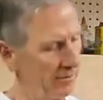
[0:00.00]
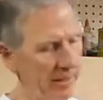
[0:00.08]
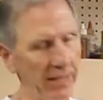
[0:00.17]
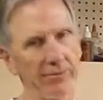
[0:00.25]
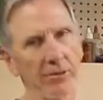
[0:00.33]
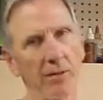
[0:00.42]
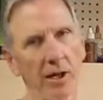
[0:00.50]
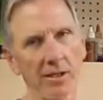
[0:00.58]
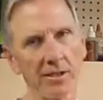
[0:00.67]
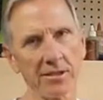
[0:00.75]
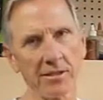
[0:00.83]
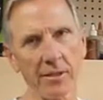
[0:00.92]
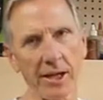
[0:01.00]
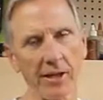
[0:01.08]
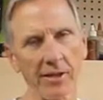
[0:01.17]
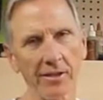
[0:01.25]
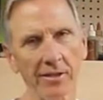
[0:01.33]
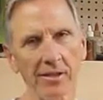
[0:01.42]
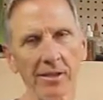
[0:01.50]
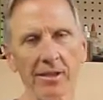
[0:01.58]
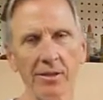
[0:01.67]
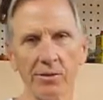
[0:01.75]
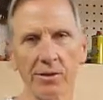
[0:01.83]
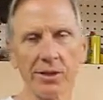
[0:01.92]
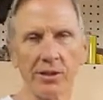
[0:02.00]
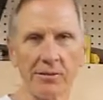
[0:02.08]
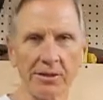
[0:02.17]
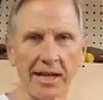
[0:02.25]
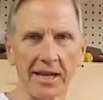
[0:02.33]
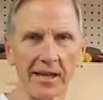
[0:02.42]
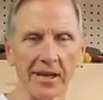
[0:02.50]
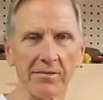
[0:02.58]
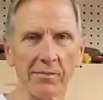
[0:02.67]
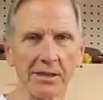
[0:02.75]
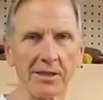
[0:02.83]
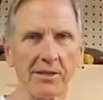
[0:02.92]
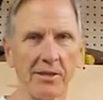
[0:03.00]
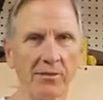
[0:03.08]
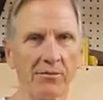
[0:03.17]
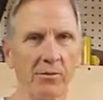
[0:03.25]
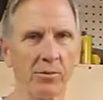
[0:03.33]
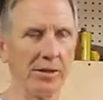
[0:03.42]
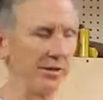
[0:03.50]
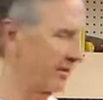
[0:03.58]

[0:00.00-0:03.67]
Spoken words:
made for polishing metal. Really good for taking off material from wood